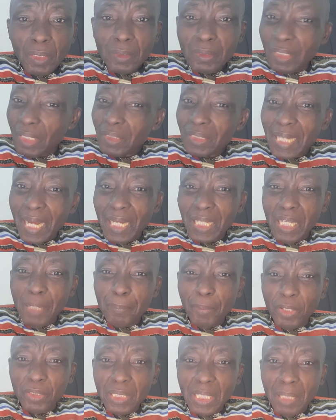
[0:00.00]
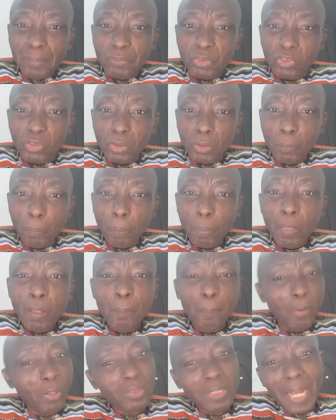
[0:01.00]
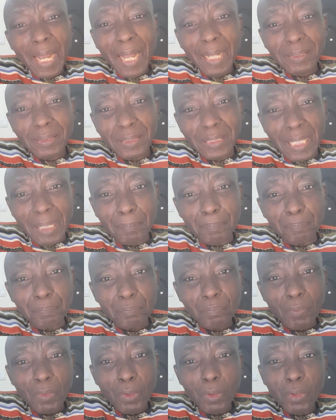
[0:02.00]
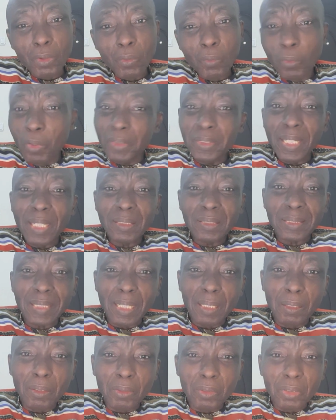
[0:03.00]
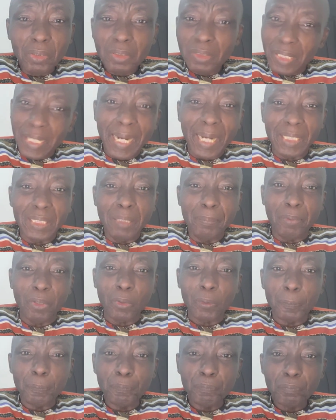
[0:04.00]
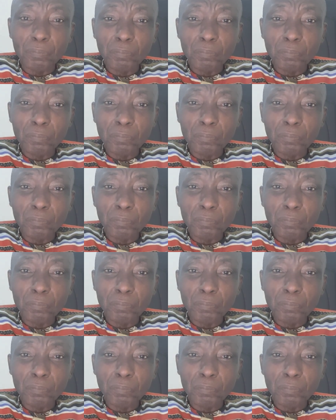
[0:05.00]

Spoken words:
These are Igbo names. But ask them, would they tell you they are Igbo?